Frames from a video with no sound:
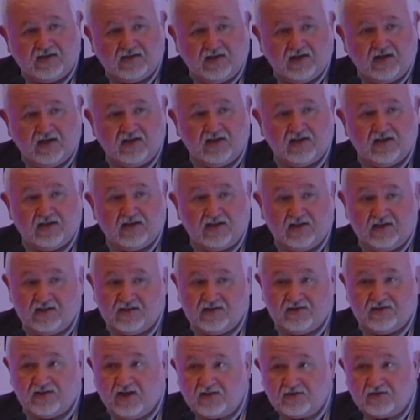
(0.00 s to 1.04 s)
and any clear
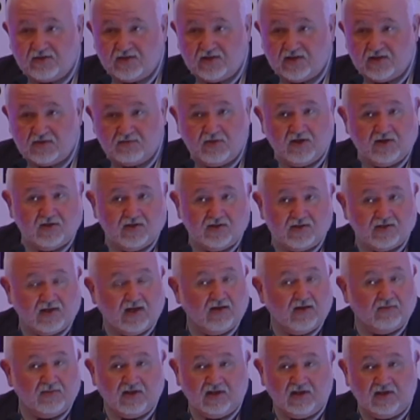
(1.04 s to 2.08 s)
strategies because
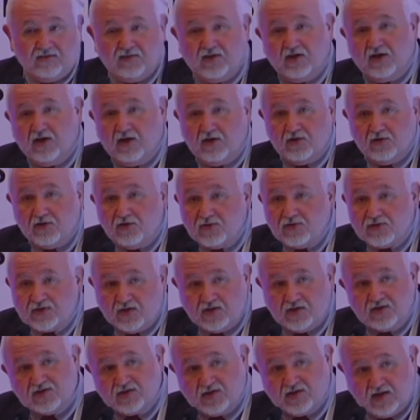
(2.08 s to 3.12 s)
I believe there are no
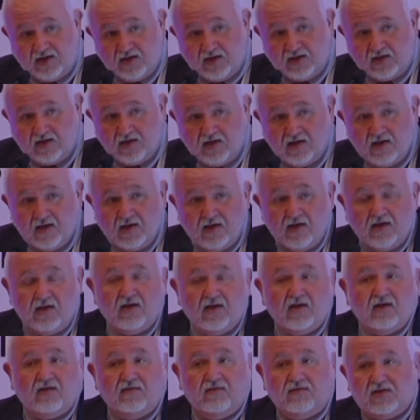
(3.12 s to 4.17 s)
such thing
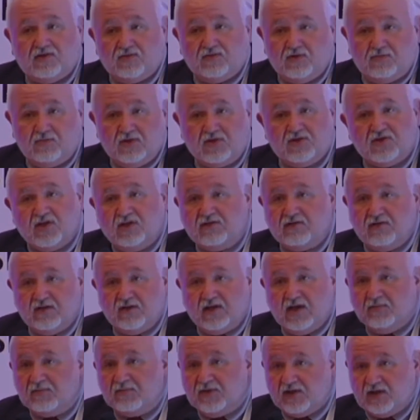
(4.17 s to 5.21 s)
which would be generally
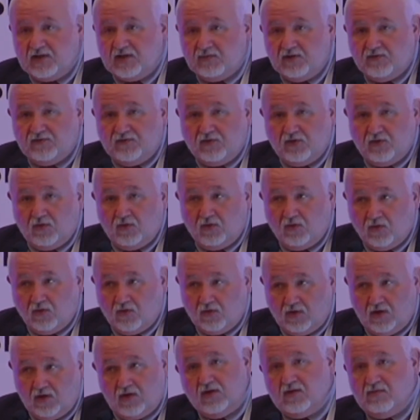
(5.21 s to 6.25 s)
applicable for
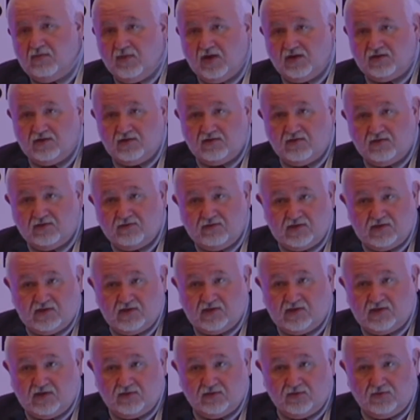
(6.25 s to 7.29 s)
all multi-drug
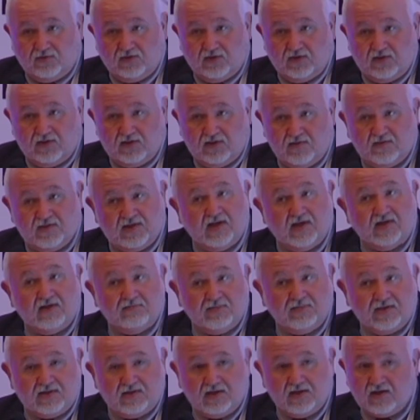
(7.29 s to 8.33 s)
resistant organisms, and in
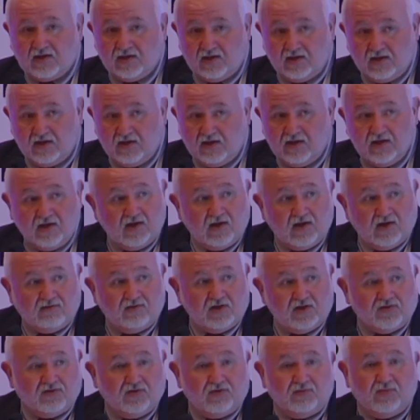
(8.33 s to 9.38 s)
particular
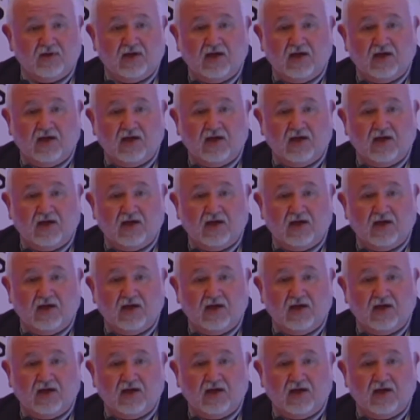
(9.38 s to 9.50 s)
which would be